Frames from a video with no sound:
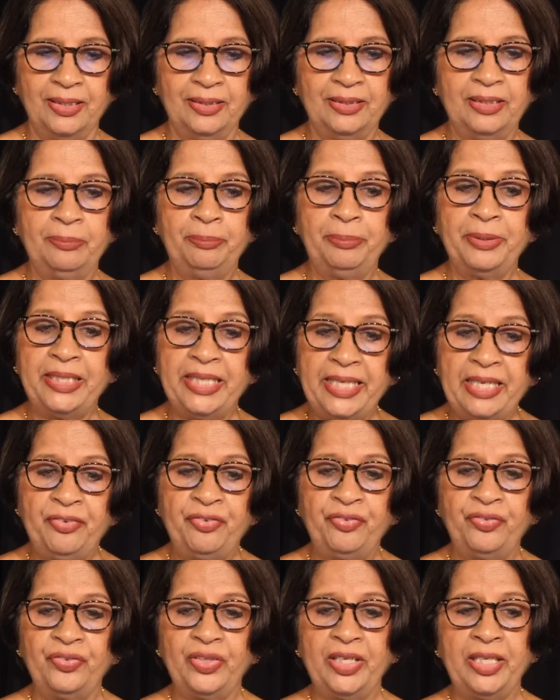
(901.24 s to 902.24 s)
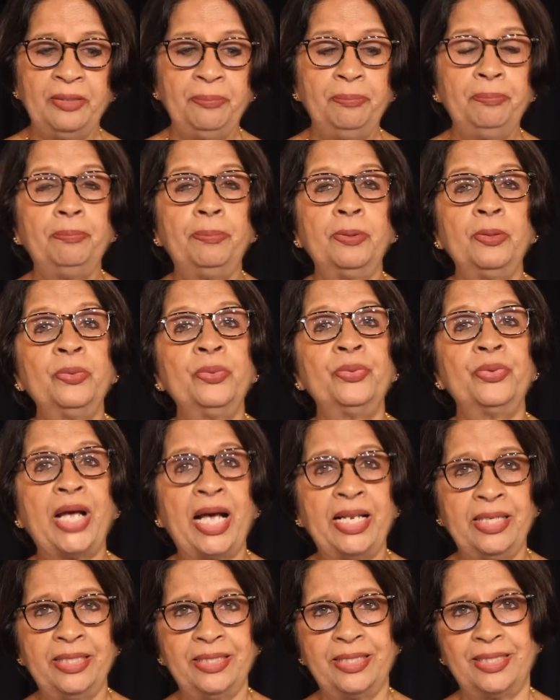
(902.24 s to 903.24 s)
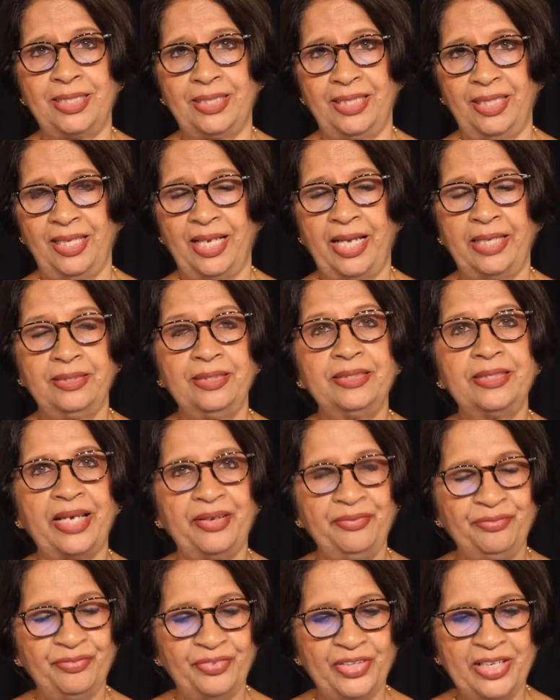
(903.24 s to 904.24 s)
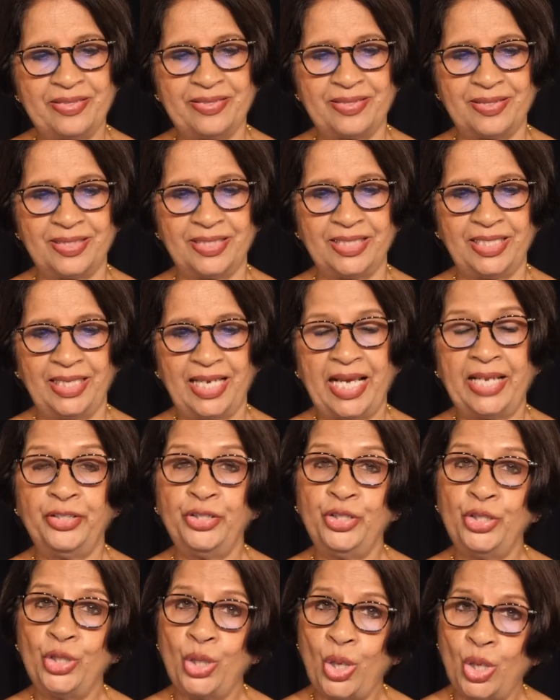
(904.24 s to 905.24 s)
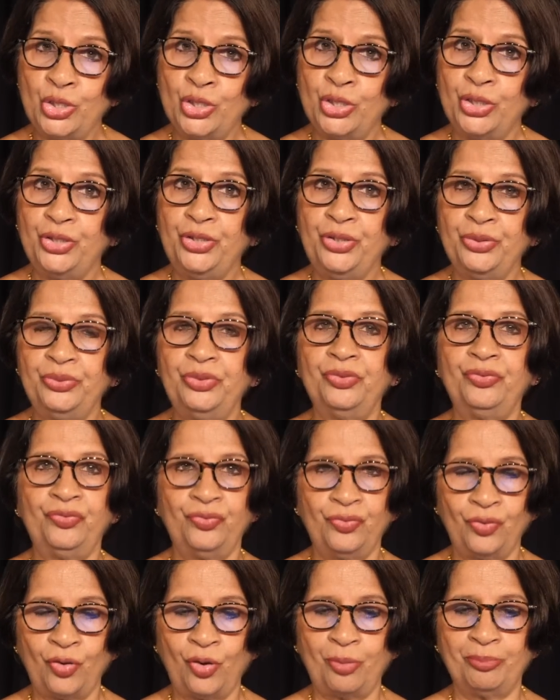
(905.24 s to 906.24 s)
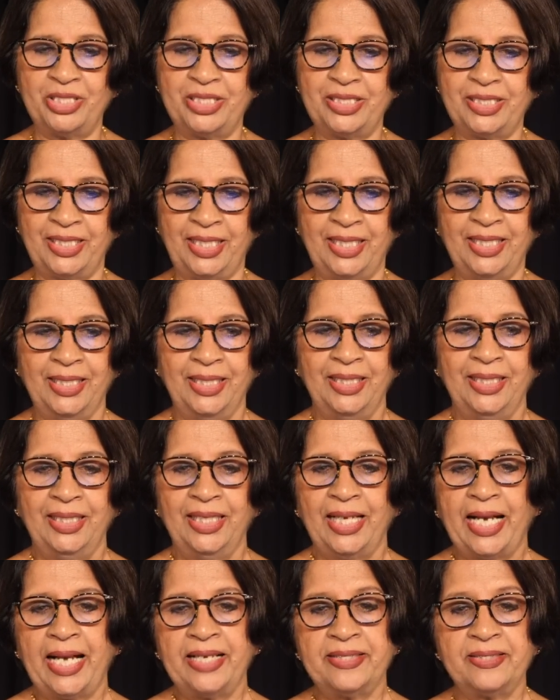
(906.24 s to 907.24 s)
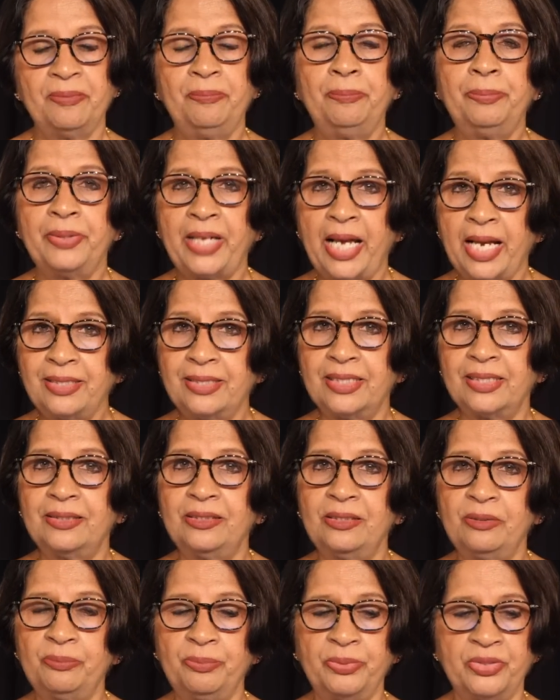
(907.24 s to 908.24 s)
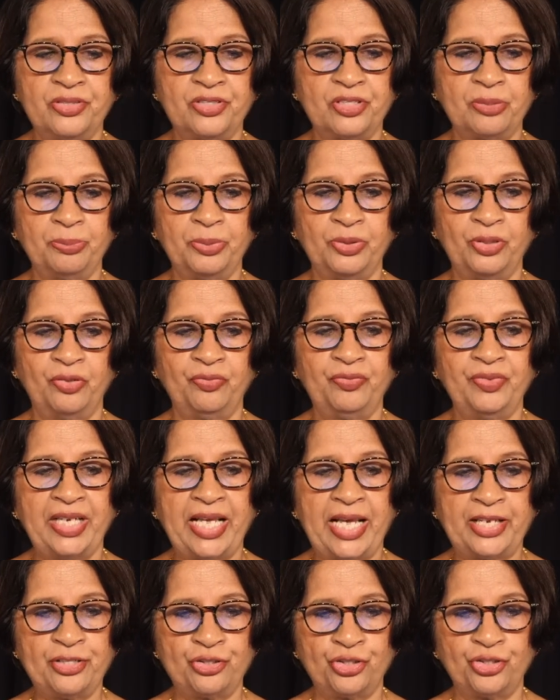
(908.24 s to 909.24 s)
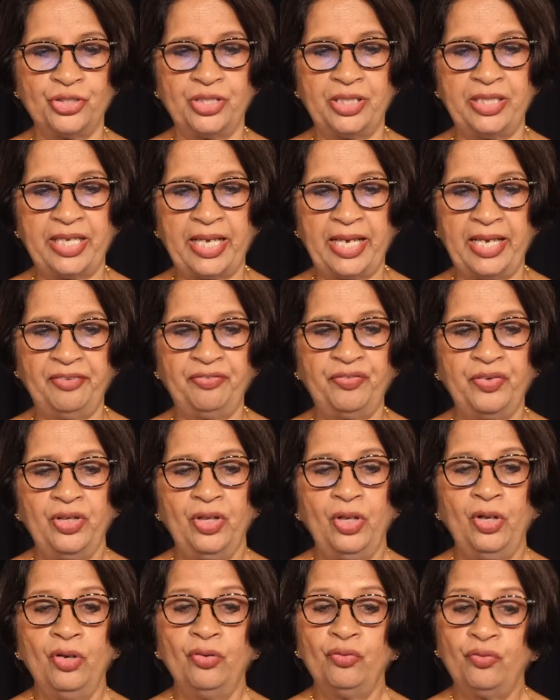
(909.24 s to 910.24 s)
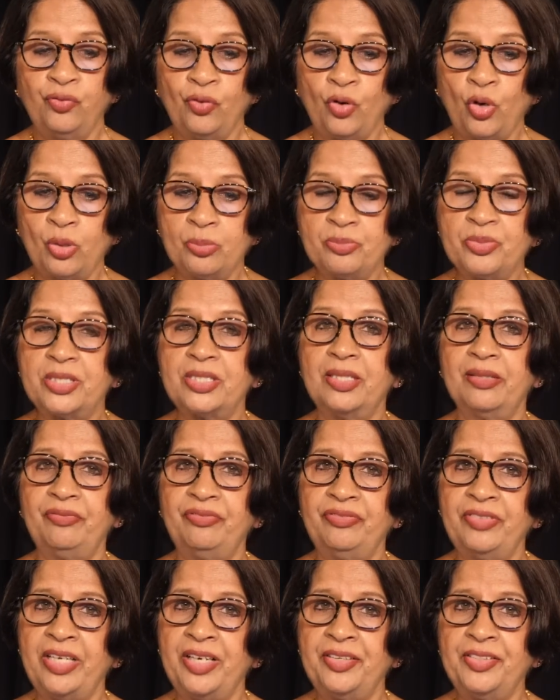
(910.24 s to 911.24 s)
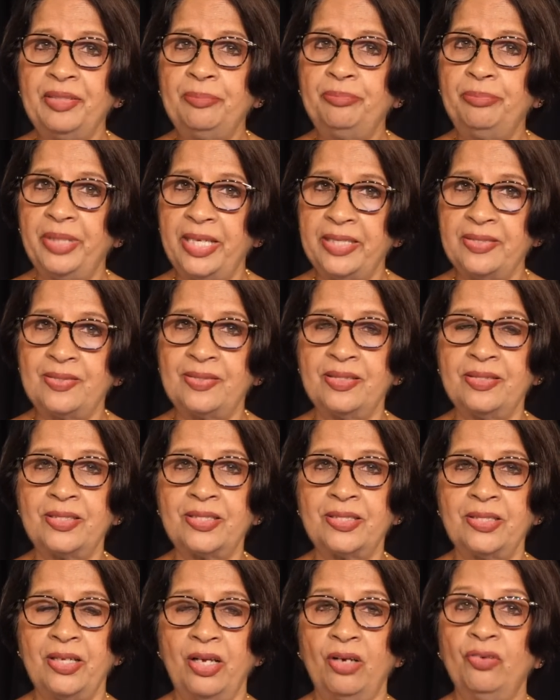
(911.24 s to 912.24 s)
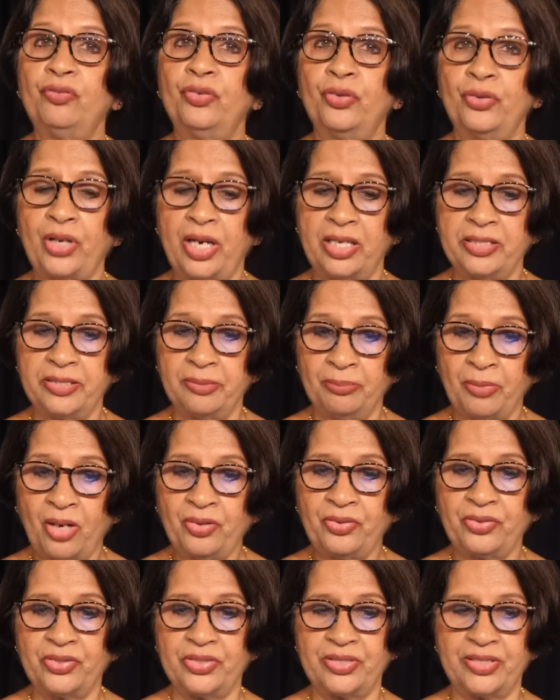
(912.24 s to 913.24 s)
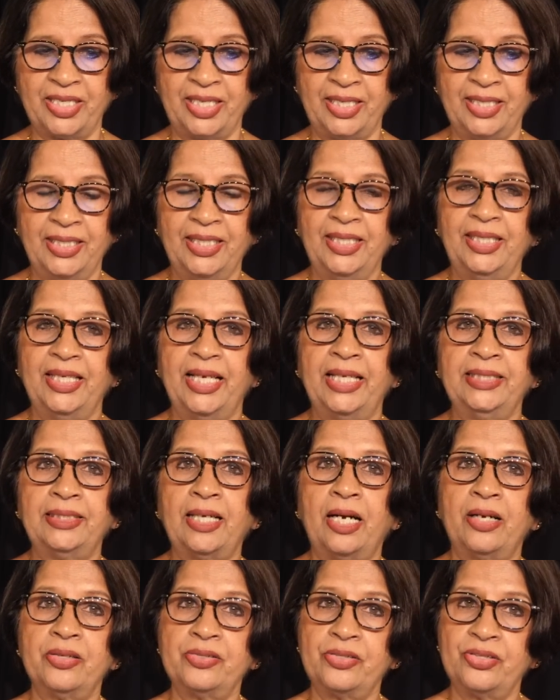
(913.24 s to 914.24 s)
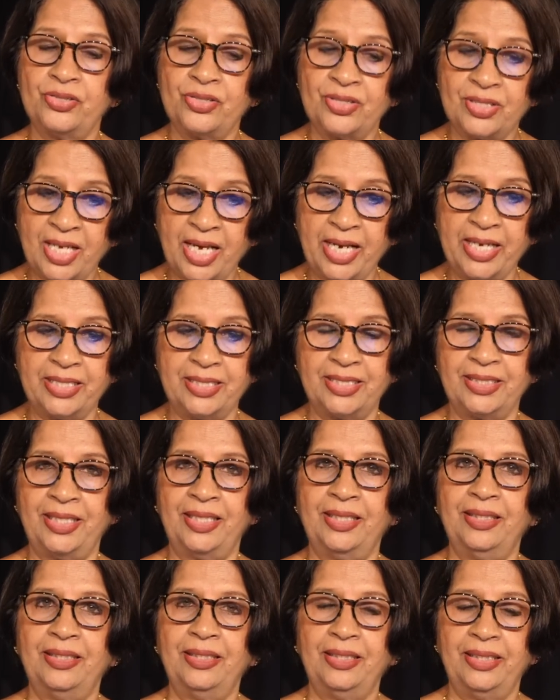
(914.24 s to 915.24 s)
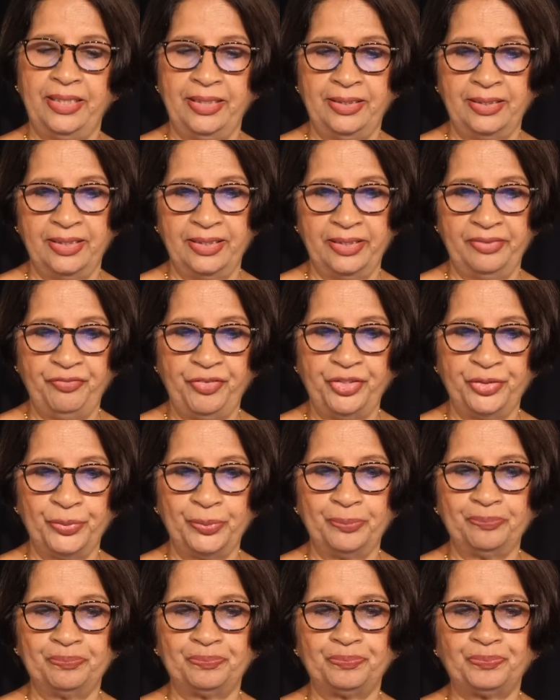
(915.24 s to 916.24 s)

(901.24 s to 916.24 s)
The belief in plurality and diversity and not uniformity as a practical principle of national life forms the very basis for our democracy and our society, in her view.